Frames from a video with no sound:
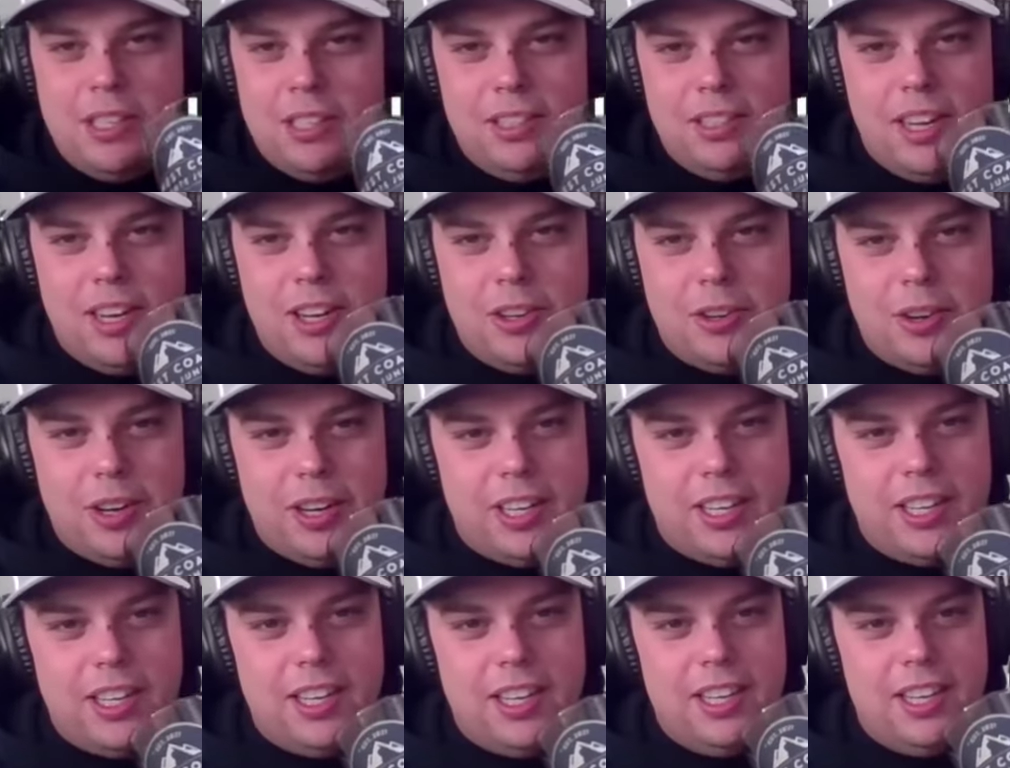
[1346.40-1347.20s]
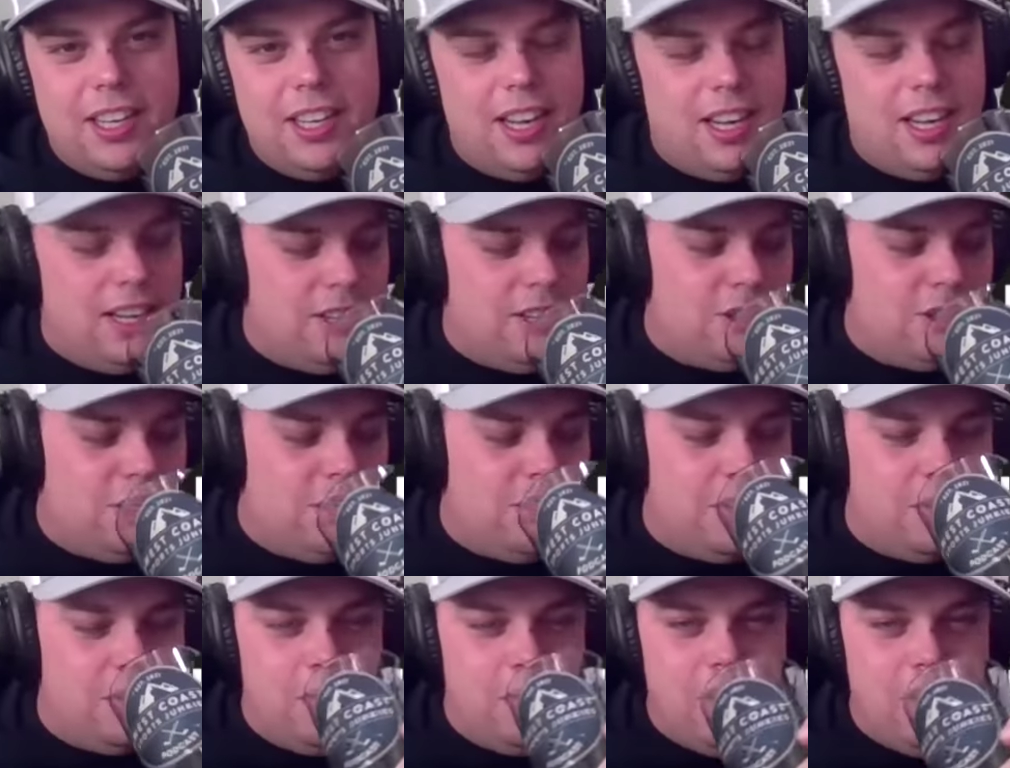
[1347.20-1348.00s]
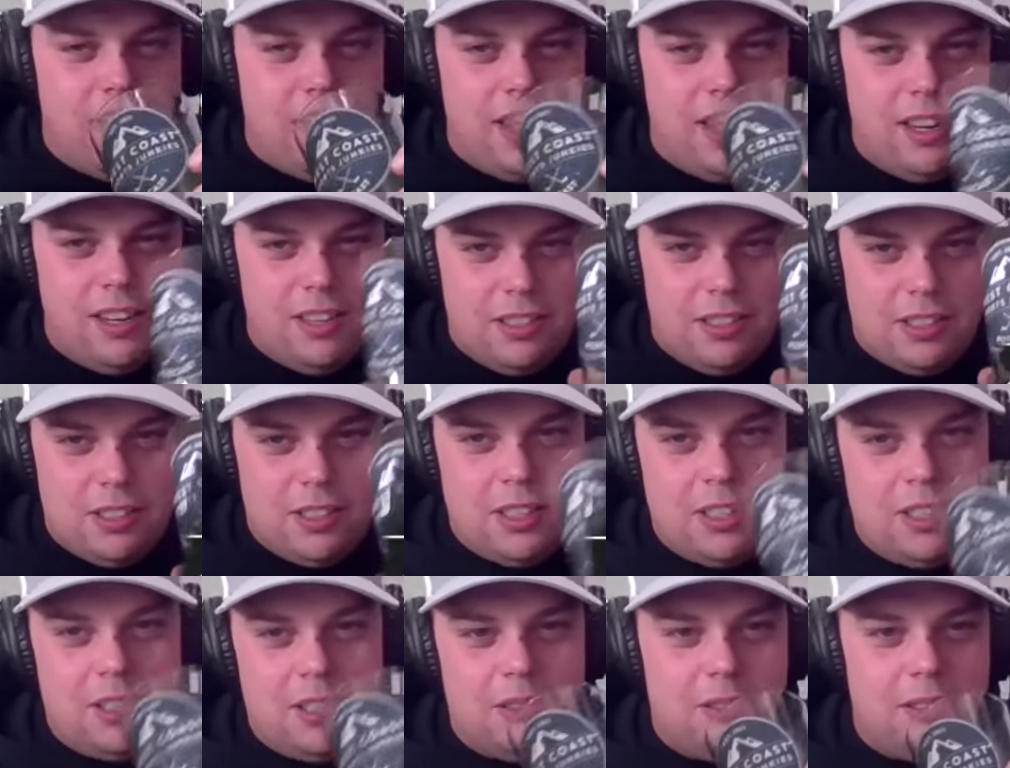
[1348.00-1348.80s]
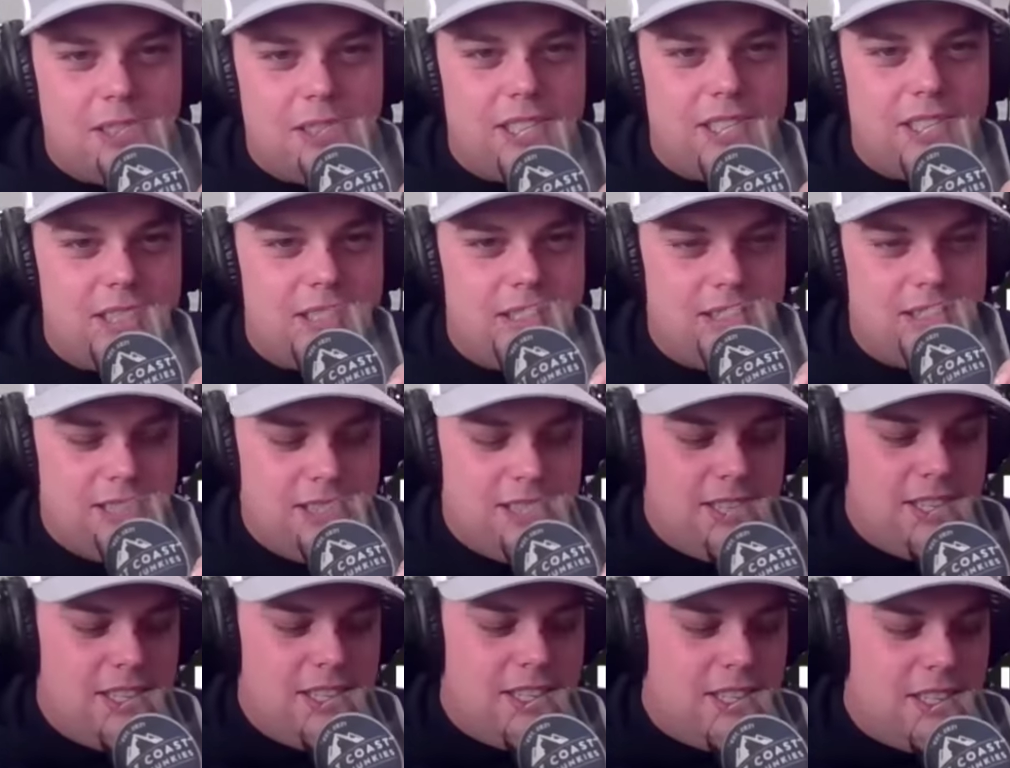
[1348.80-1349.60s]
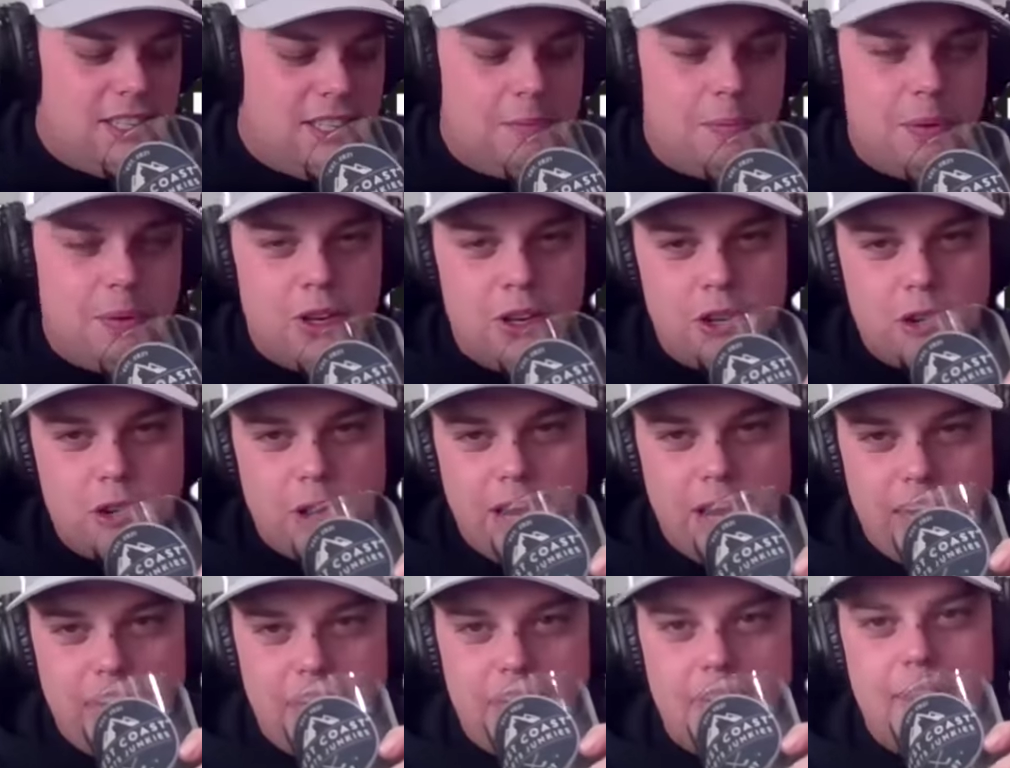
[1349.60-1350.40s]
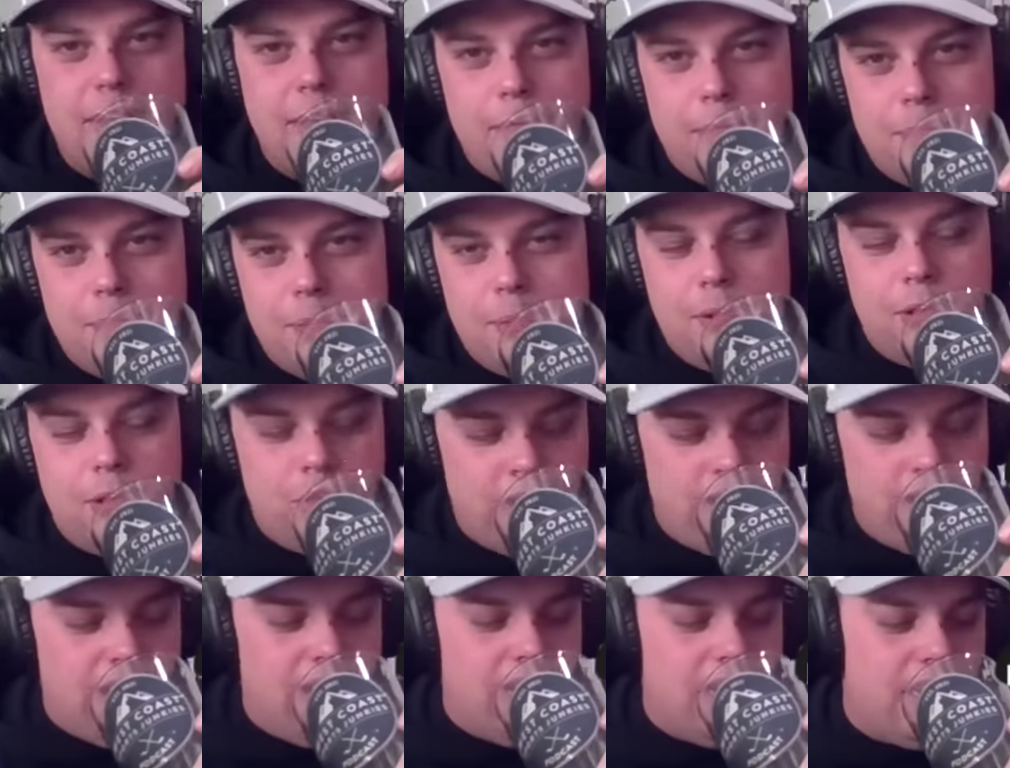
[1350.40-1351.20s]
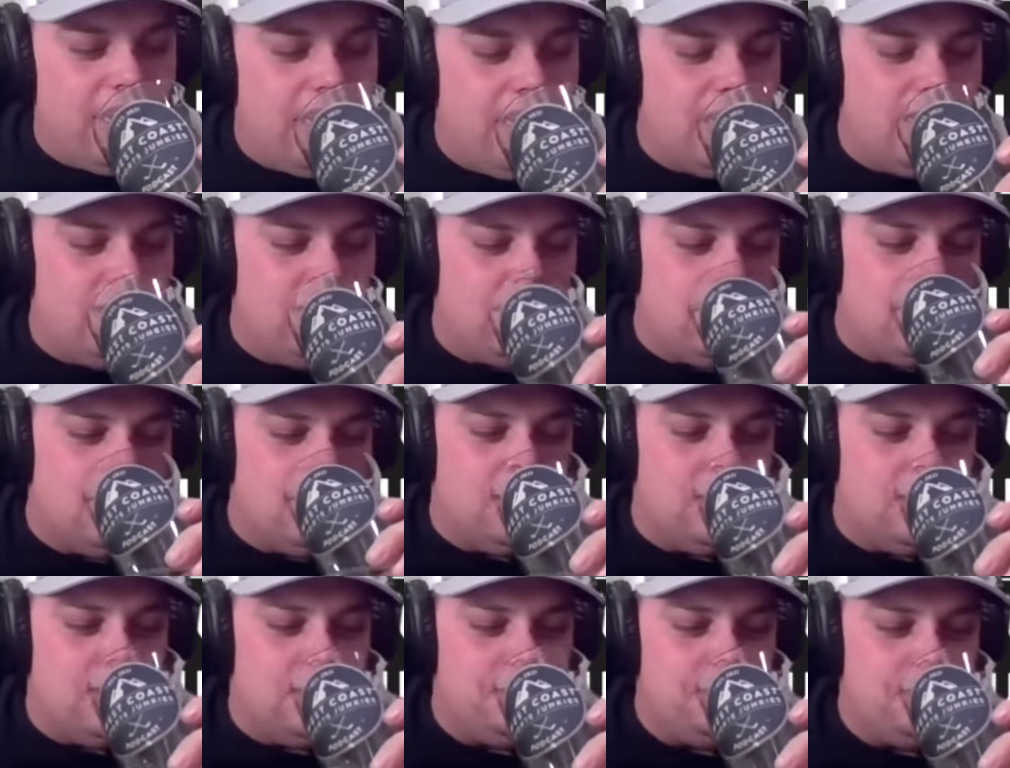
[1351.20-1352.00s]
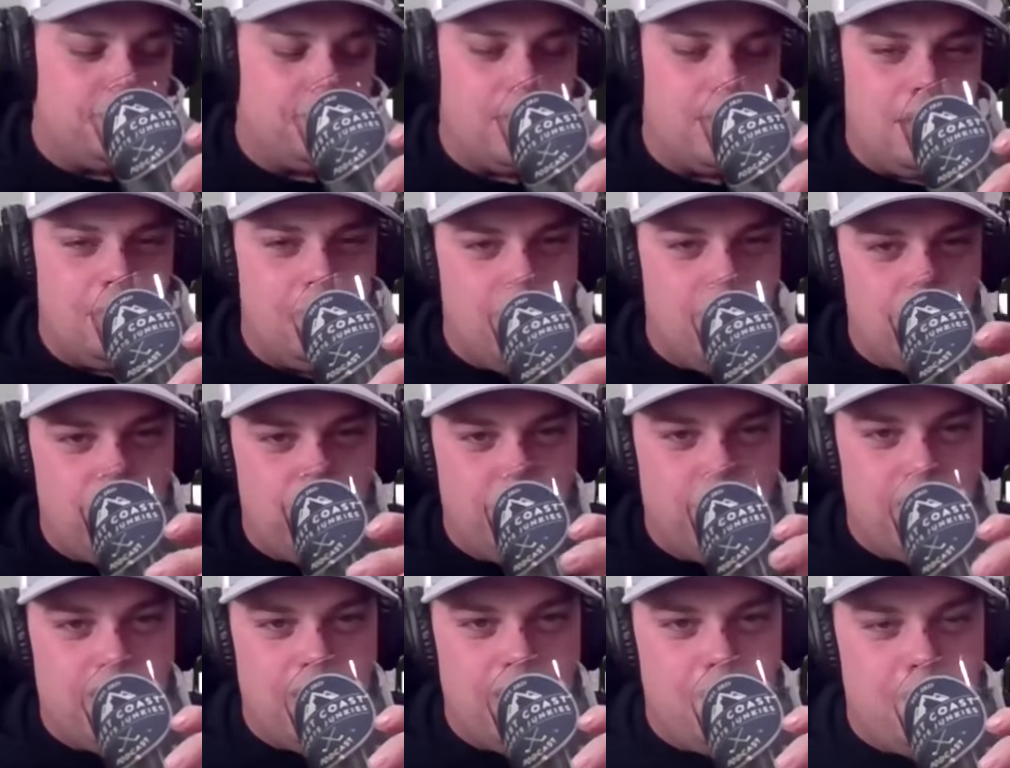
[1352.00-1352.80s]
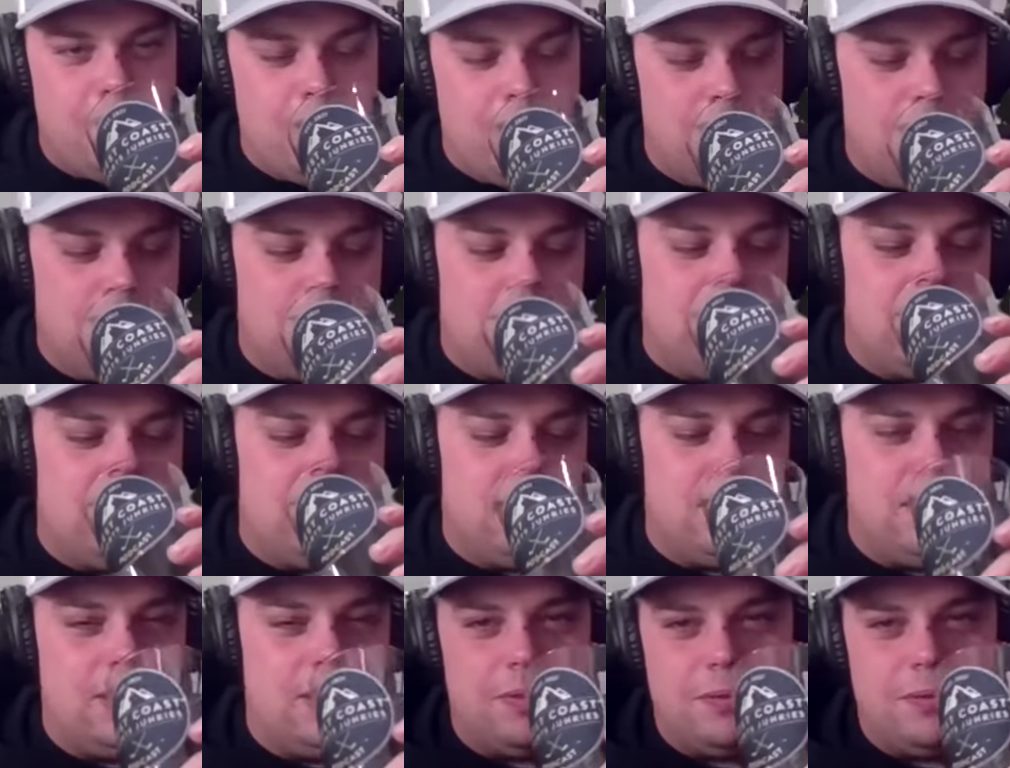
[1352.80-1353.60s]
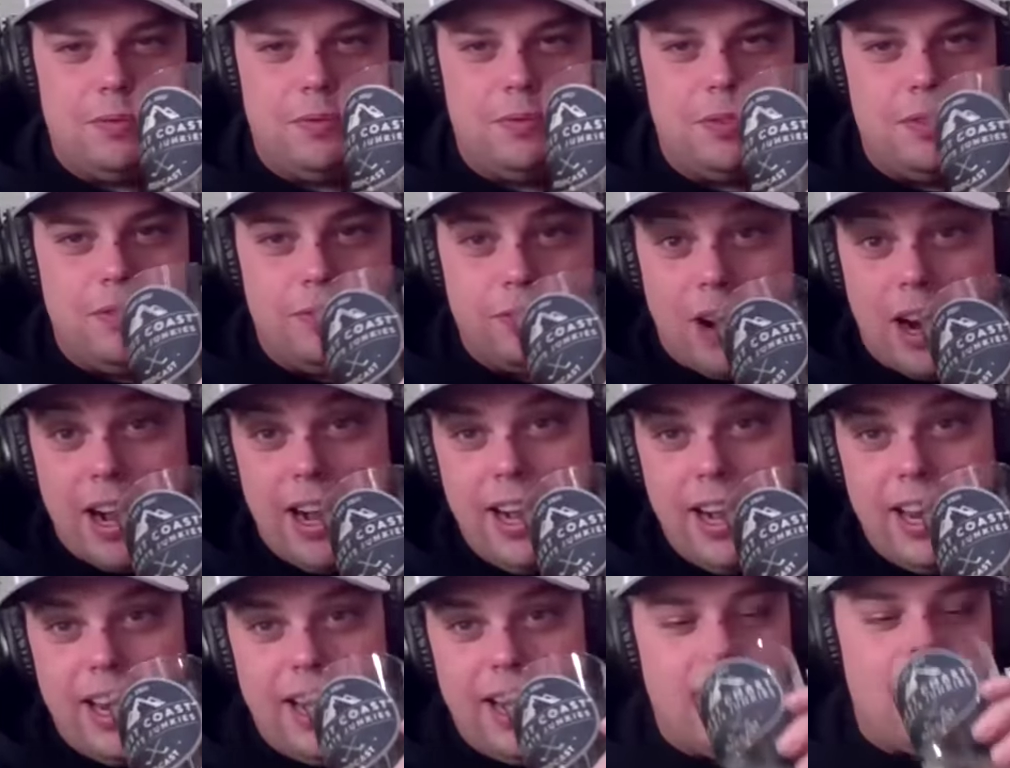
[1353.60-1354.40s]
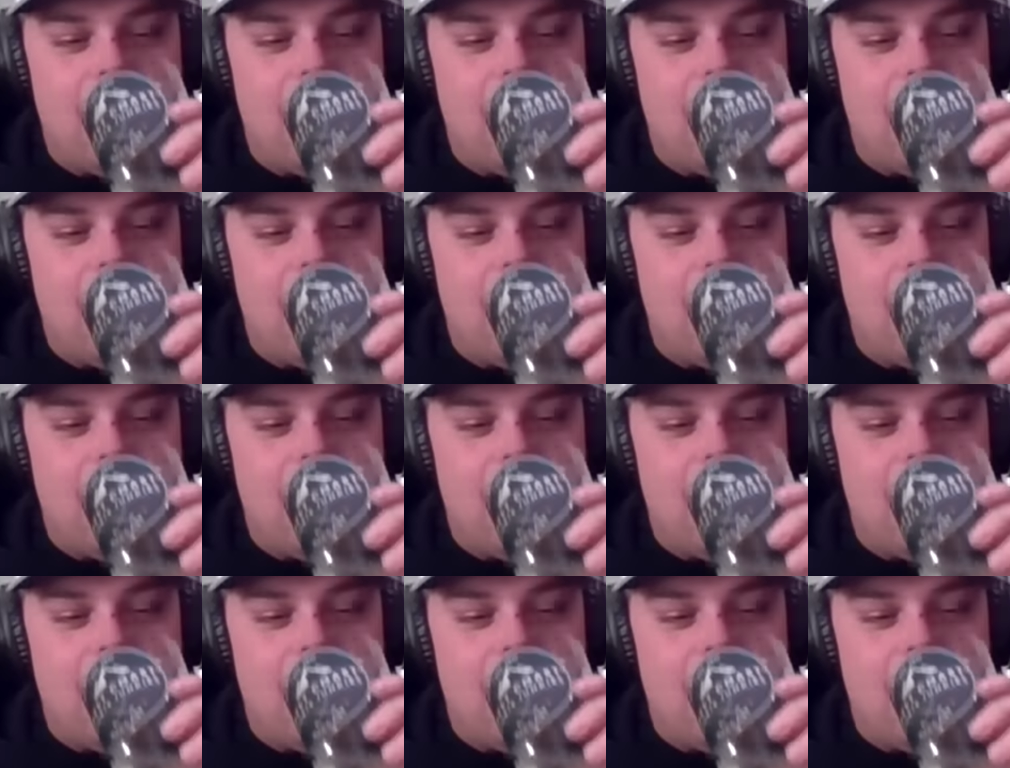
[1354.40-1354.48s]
not drinking during the week here, so been training again, so I'm not drinking booze until Friday night.